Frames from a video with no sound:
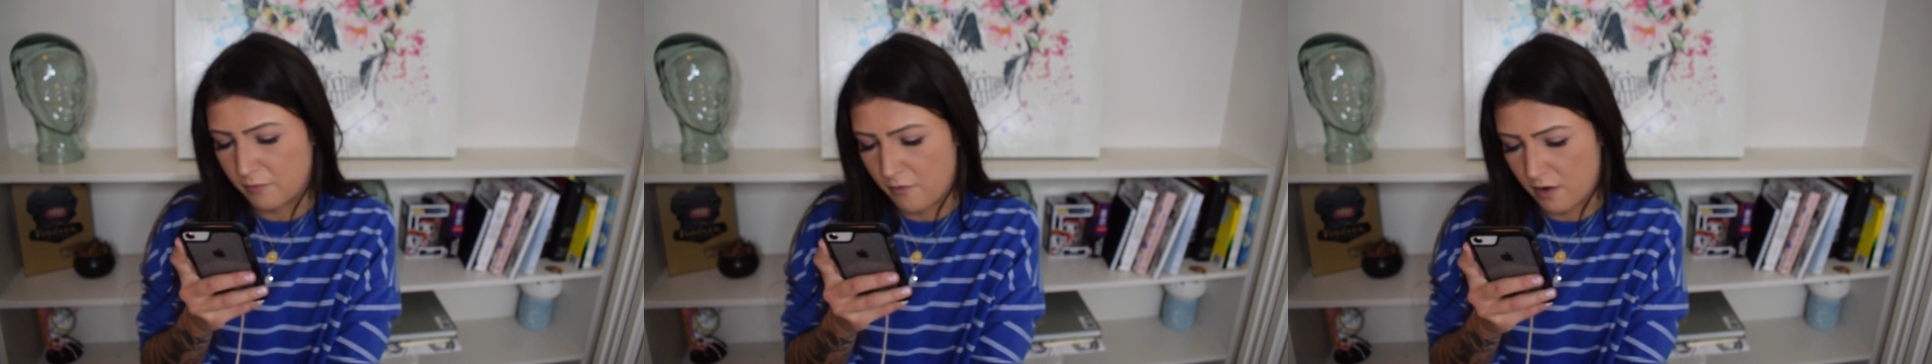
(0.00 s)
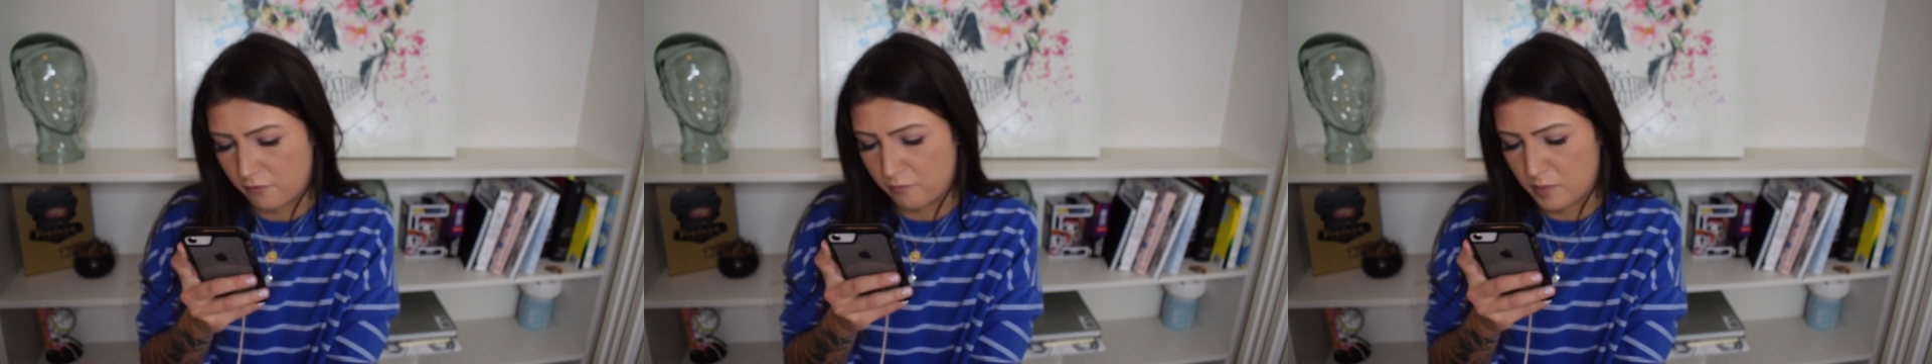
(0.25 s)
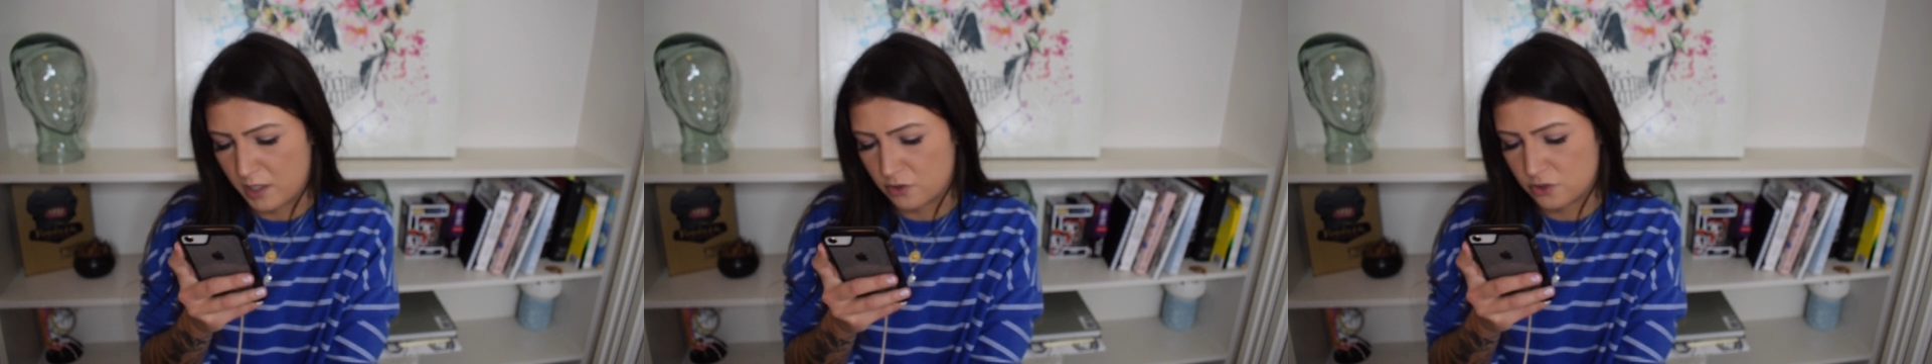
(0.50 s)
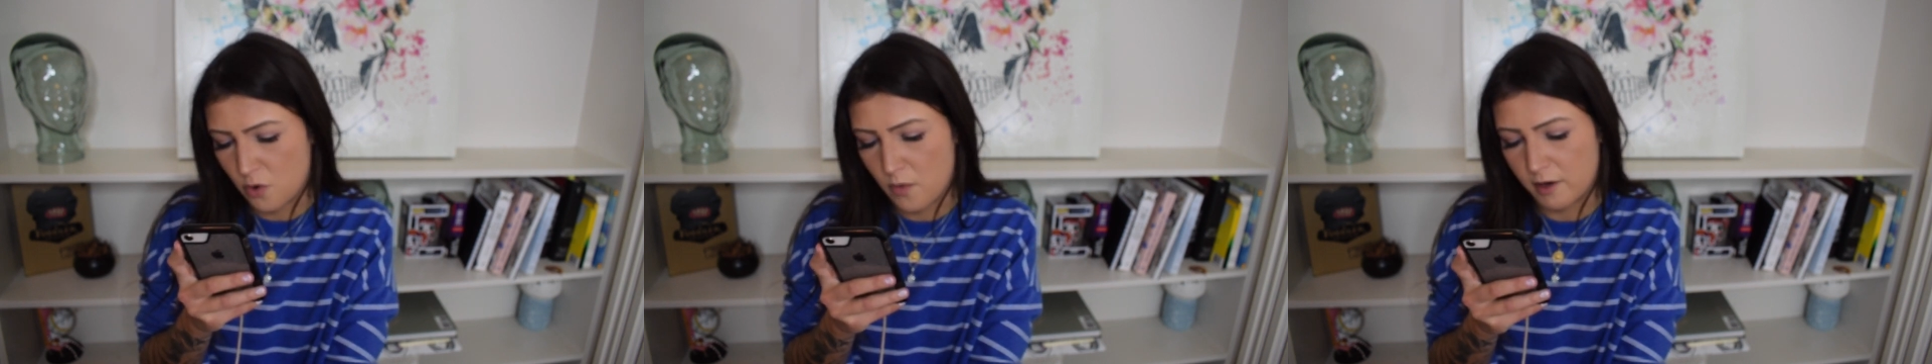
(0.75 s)
front of me,
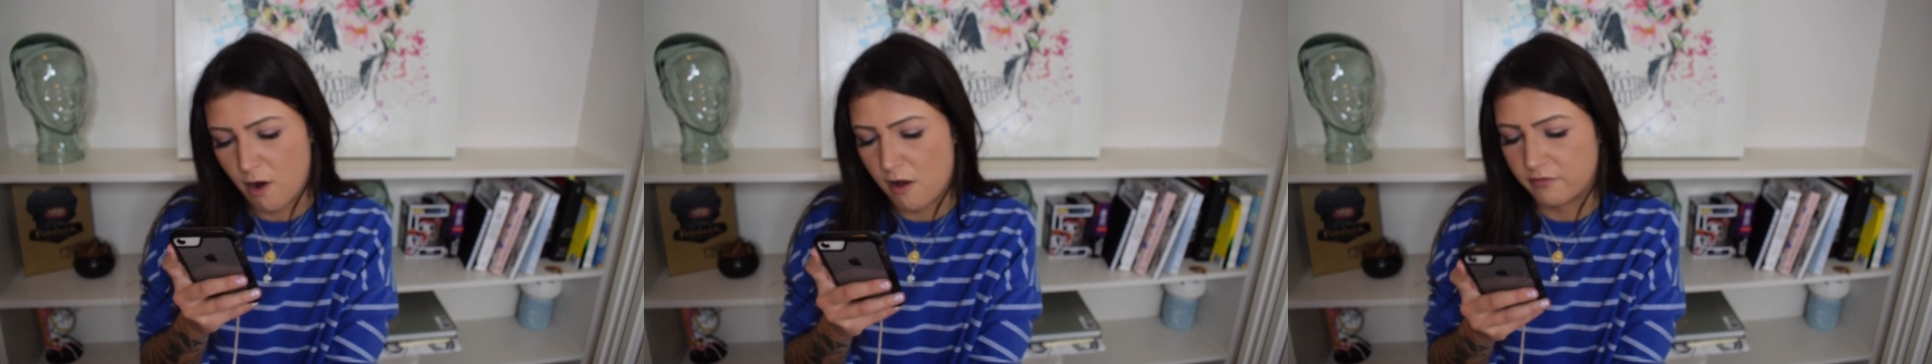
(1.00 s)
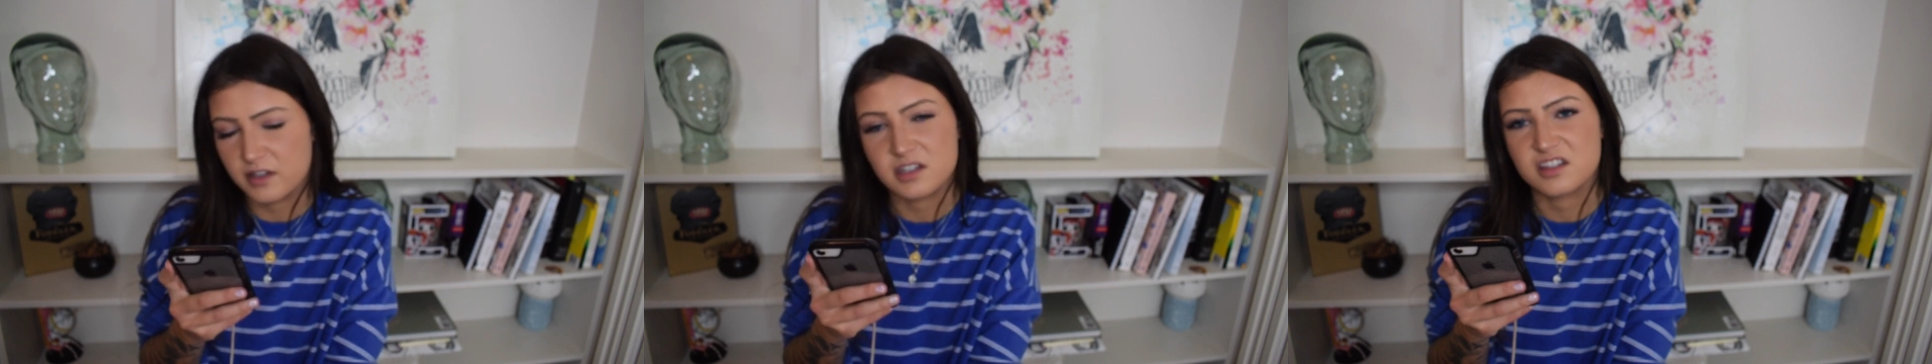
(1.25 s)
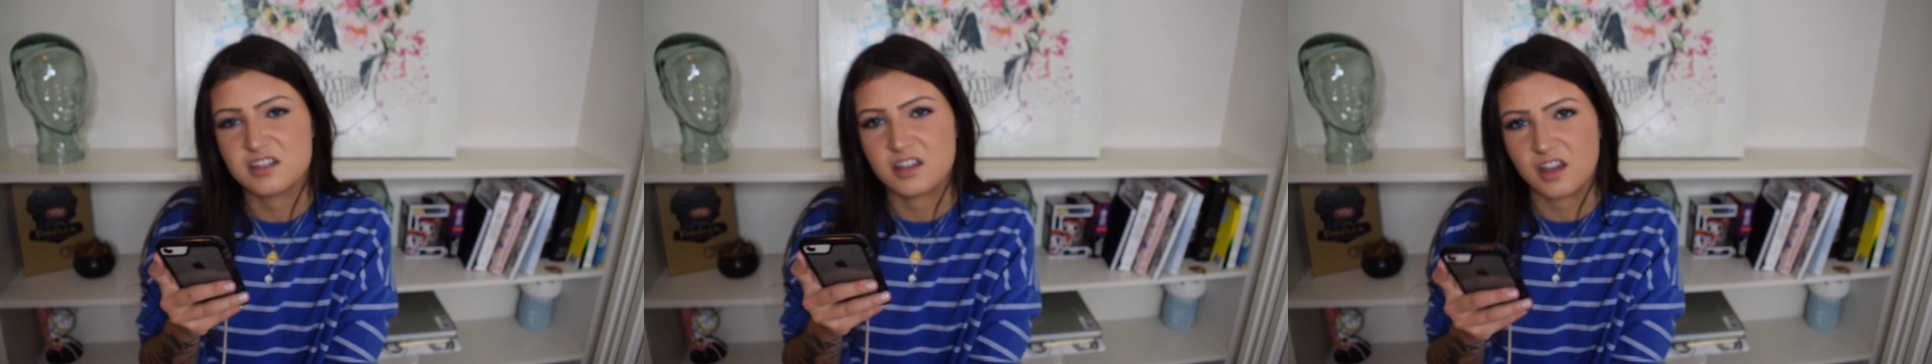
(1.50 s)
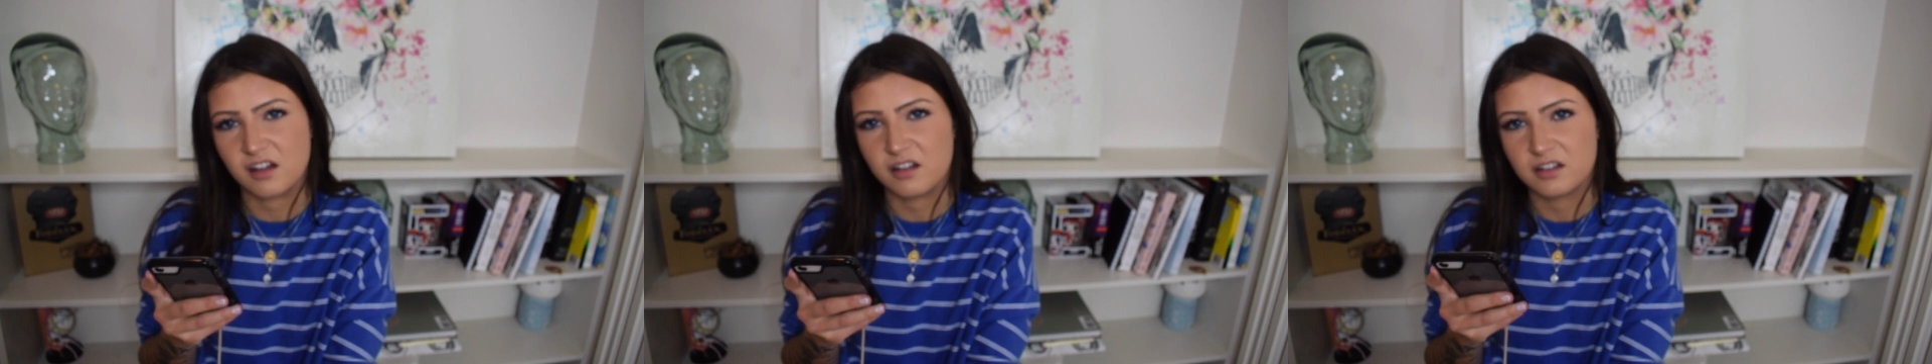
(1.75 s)
showing off his
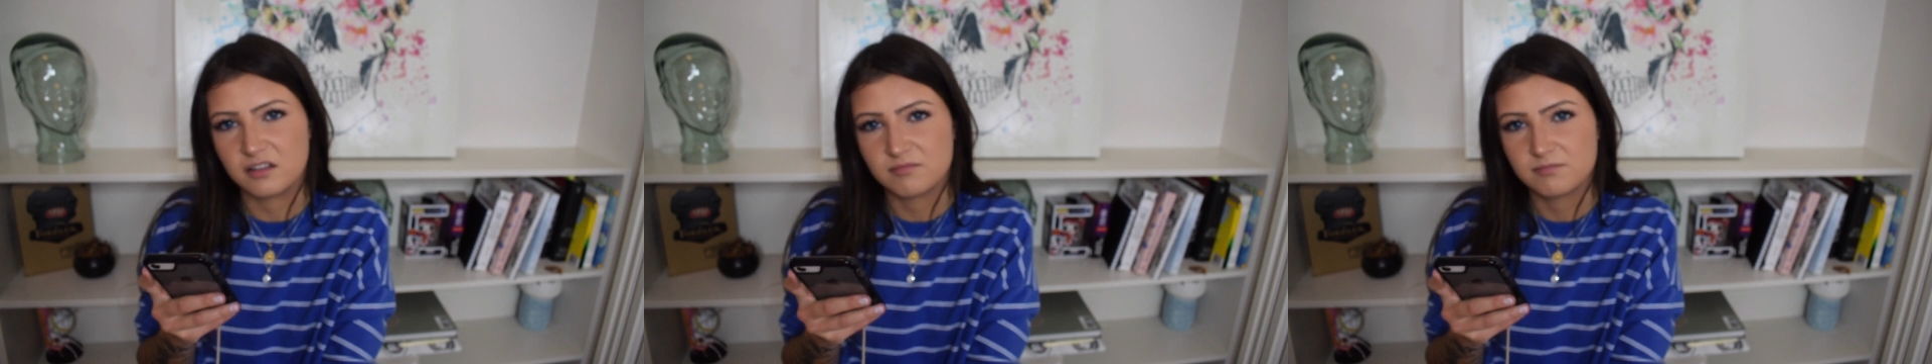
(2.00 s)
skill.